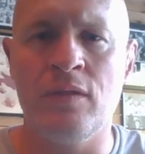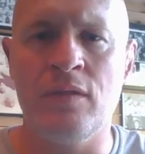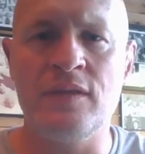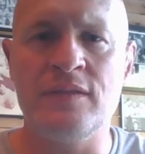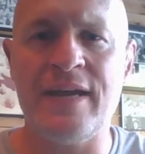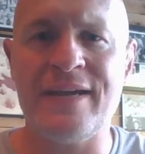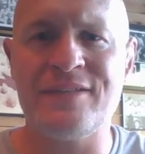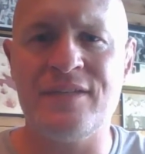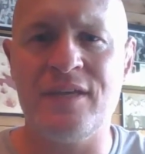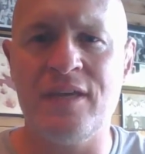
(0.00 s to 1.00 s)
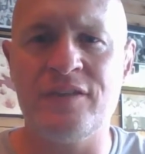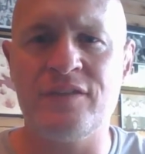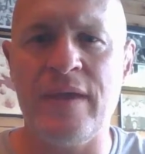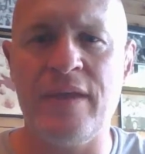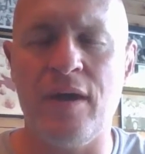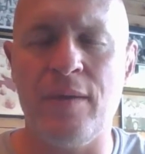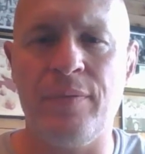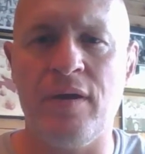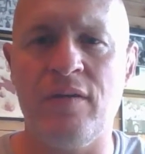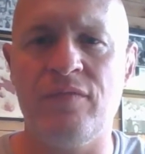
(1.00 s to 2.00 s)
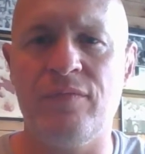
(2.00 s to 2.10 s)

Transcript: The test is made up of